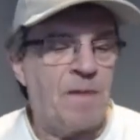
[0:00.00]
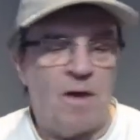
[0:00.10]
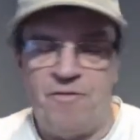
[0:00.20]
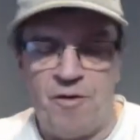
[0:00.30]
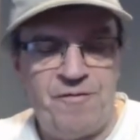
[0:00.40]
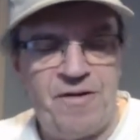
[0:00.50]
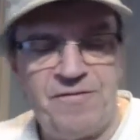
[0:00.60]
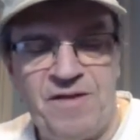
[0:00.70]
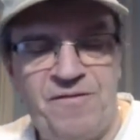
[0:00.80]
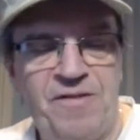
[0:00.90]
For a
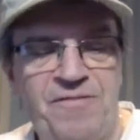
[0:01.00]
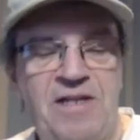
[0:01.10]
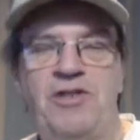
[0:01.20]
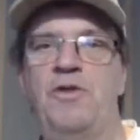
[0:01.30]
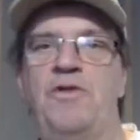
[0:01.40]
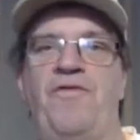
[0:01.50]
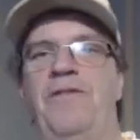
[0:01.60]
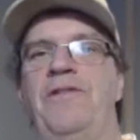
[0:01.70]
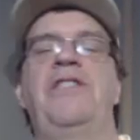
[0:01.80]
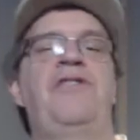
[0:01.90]
50-50 juice,
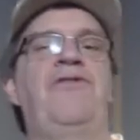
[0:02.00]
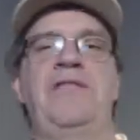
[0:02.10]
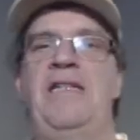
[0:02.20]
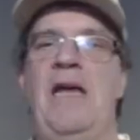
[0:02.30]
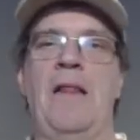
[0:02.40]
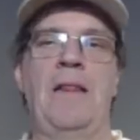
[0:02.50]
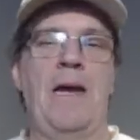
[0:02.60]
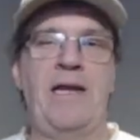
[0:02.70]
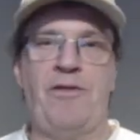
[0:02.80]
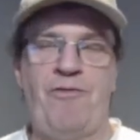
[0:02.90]
very citrusy,
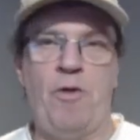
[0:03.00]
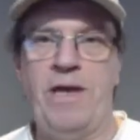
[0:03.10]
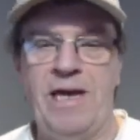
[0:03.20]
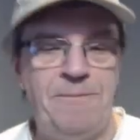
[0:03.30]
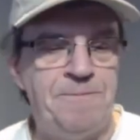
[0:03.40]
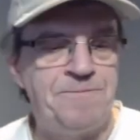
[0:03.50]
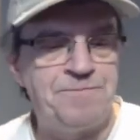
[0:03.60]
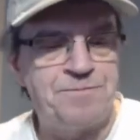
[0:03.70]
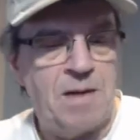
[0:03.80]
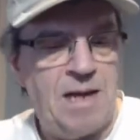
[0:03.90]
light throat hit.
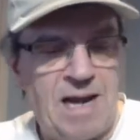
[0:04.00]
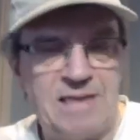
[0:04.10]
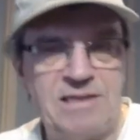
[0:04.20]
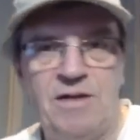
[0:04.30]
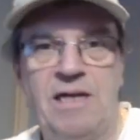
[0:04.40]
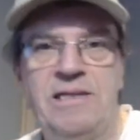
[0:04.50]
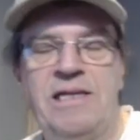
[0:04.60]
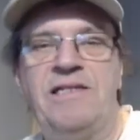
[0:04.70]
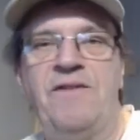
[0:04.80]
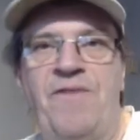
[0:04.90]
It has a
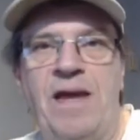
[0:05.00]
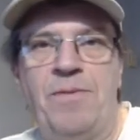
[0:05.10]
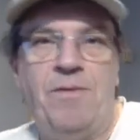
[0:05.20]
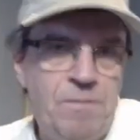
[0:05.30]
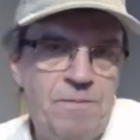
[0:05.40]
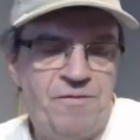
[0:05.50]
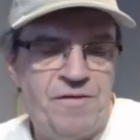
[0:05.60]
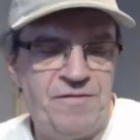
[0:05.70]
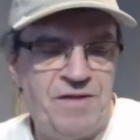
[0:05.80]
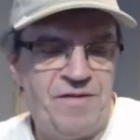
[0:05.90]
decent vapor for
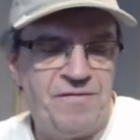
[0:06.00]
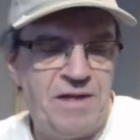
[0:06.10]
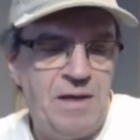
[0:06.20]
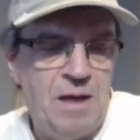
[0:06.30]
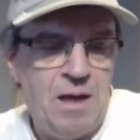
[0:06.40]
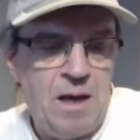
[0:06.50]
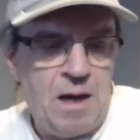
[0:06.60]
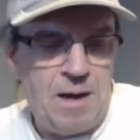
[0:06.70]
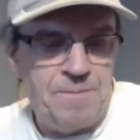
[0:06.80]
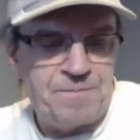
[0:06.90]
50-50.
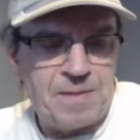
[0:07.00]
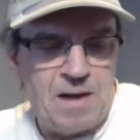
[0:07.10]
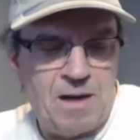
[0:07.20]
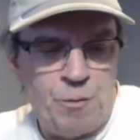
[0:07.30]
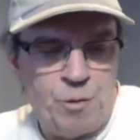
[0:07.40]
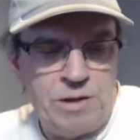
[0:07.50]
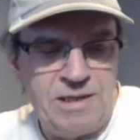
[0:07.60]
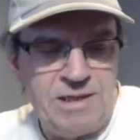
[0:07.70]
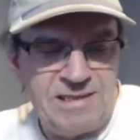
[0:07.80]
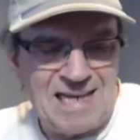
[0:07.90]

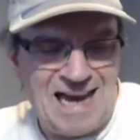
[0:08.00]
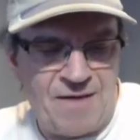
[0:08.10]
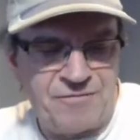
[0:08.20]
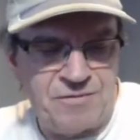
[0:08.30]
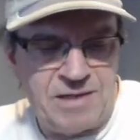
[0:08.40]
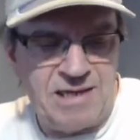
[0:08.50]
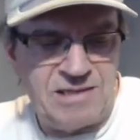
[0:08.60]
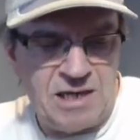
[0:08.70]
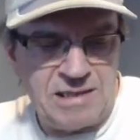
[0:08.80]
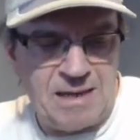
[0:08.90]
Really nice
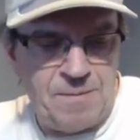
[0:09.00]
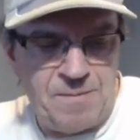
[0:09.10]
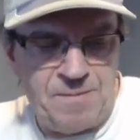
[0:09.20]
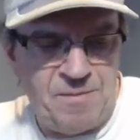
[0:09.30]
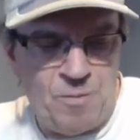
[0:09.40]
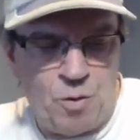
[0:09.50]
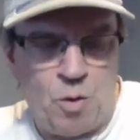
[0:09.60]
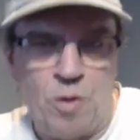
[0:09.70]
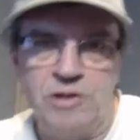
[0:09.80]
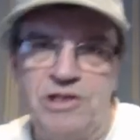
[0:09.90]
aftertaste. You get that bit more
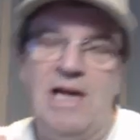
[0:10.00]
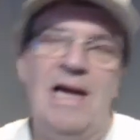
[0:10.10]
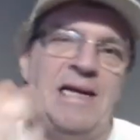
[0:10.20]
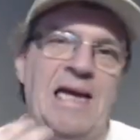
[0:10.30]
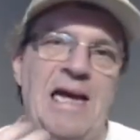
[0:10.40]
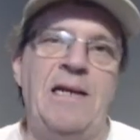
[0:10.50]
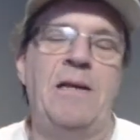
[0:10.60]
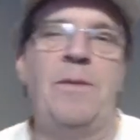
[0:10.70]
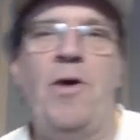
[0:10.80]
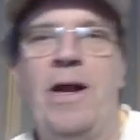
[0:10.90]
orange. And again,
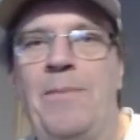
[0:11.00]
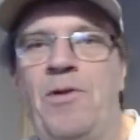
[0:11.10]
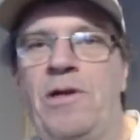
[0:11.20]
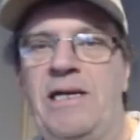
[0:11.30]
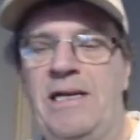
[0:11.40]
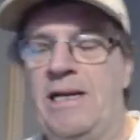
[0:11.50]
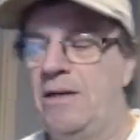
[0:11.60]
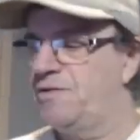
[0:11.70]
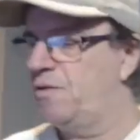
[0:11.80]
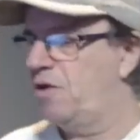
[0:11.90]
the pineapple on the
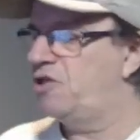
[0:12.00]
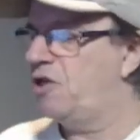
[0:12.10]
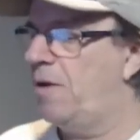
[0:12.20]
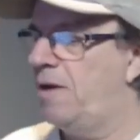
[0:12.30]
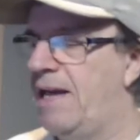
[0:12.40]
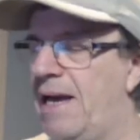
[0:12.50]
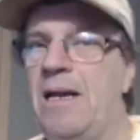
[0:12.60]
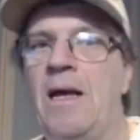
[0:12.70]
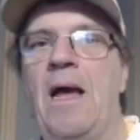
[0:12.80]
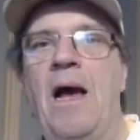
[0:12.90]
inhale. So good job on that.
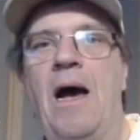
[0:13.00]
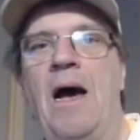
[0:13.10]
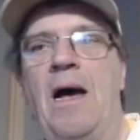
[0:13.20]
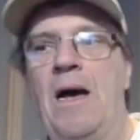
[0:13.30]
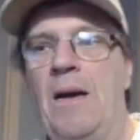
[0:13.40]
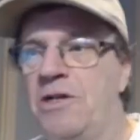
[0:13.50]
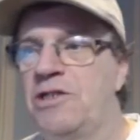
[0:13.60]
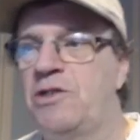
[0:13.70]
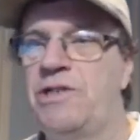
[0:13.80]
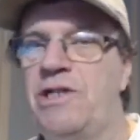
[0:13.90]
I'm going
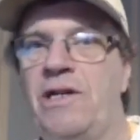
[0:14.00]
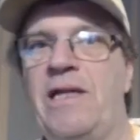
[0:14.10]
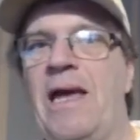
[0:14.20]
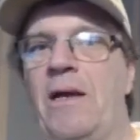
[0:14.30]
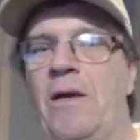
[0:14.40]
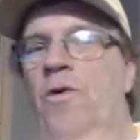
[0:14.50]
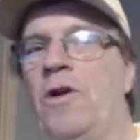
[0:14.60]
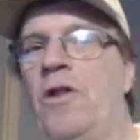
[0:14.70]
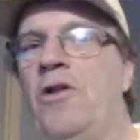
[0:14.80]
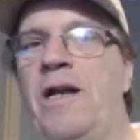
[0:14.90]
to switch out a tank, and we're
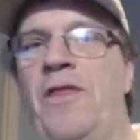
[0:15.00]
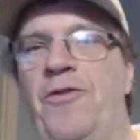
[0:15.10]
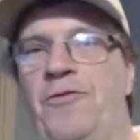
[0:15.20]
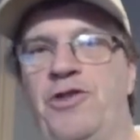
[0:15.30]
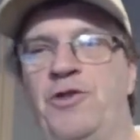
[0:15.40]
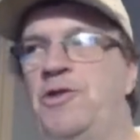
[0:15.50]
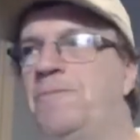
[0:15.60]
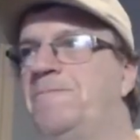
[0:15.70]
going to look at a third juice.